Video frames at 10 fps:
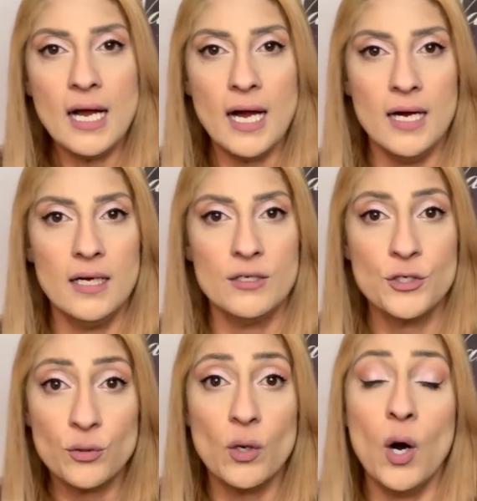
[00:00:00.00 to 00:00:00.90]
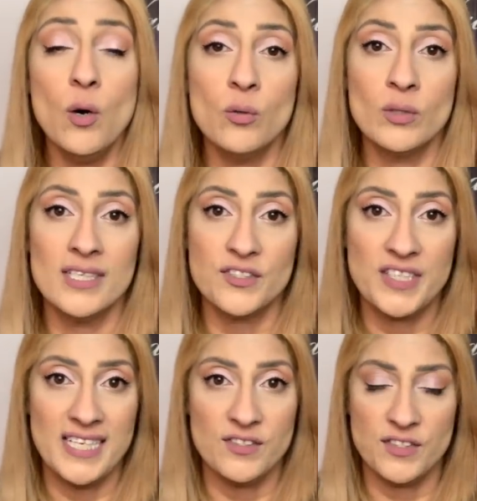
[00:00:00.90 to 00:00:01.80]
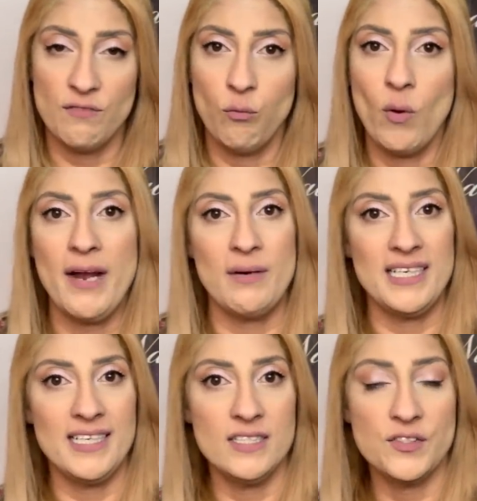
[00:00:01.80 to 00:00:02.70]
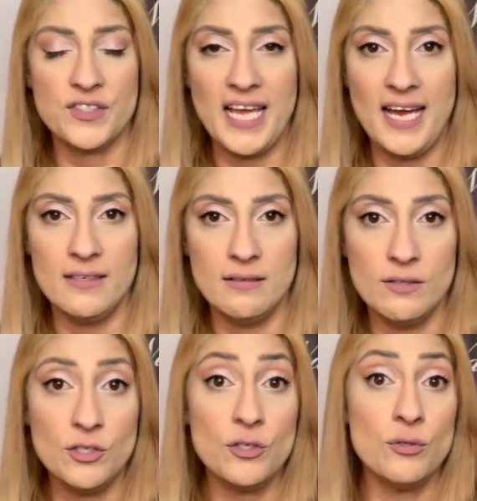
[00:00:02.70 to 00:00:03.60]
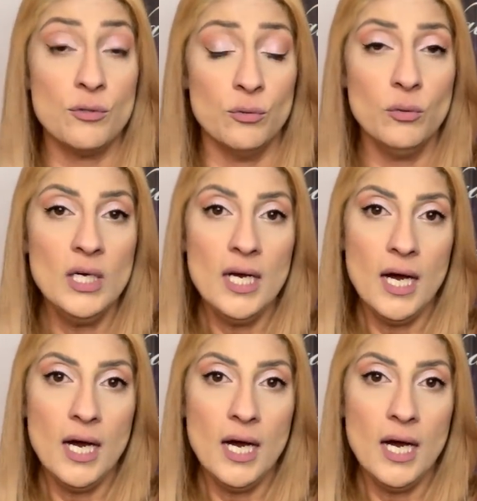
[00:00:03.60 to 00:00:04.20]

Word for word: your own sense of where it is that you